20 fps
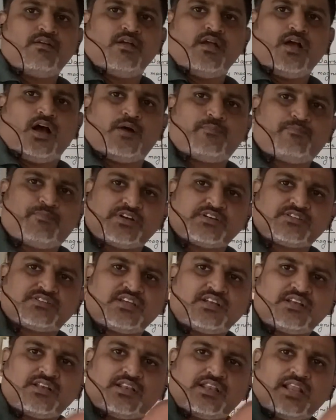A
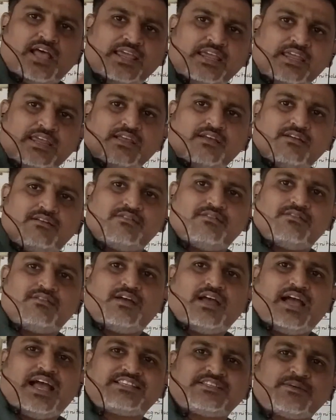person lying
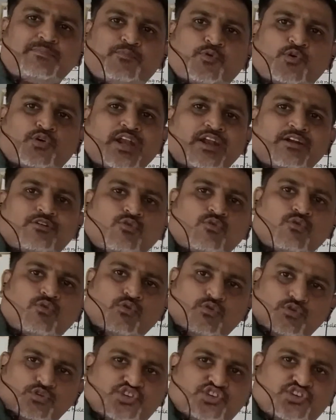as a potato
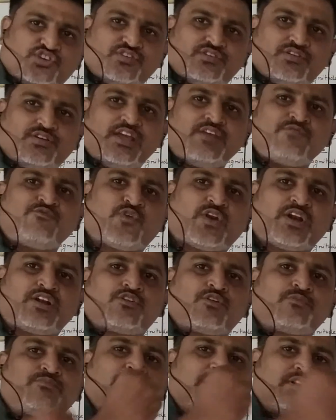couch in front
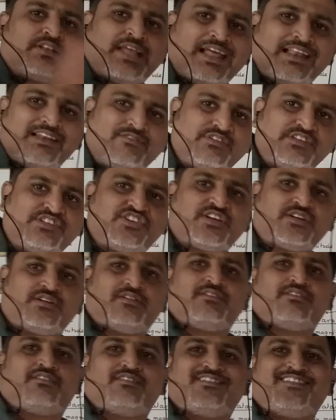of the television,
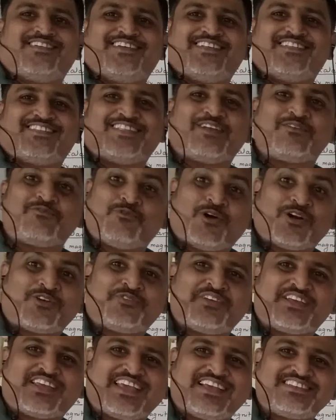then what
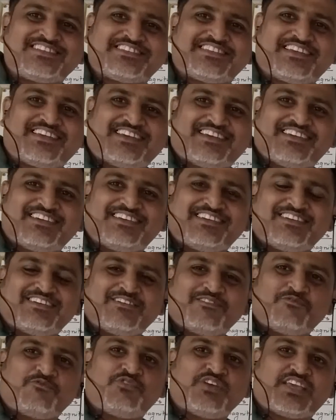we can say?
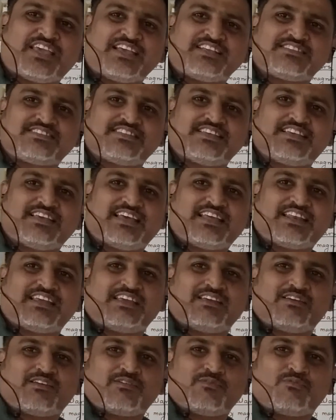We can
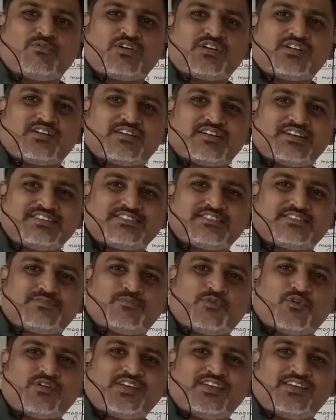say, what a rest
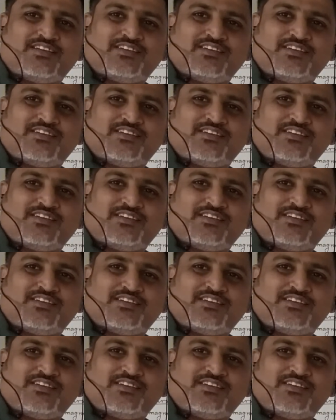body.